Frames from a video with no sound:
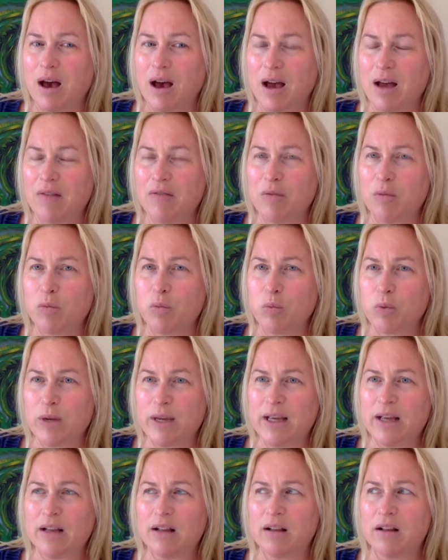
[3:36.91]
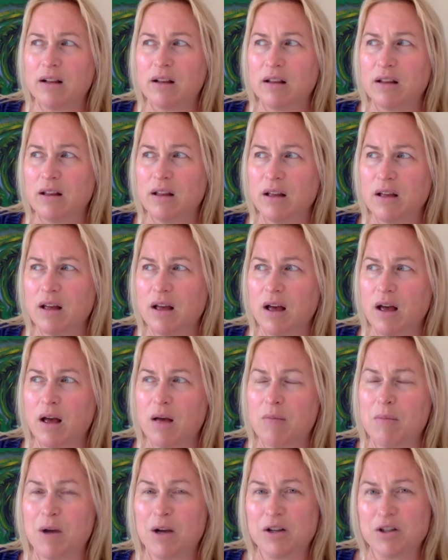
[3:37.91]
I have a real
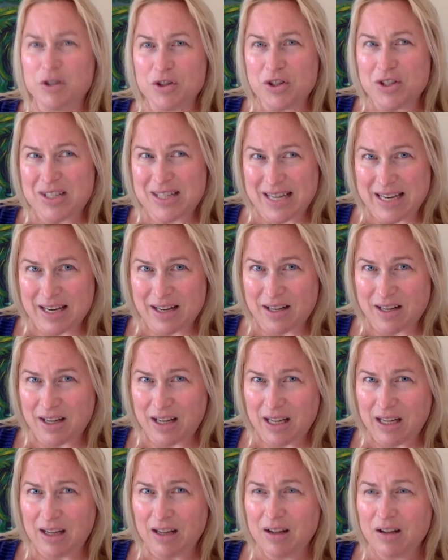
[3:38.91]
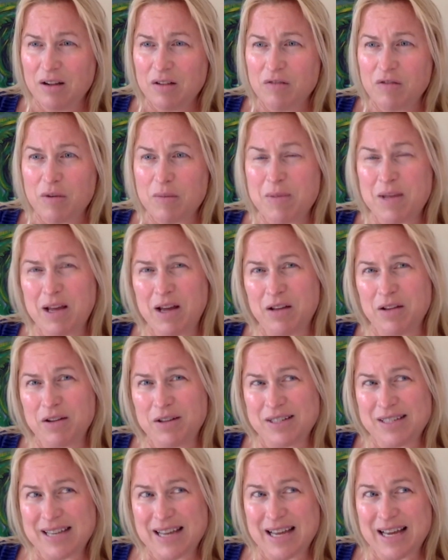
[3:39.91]
understanding from the
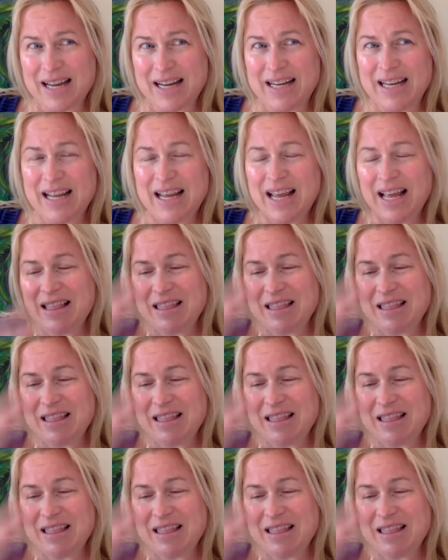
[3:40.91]
other side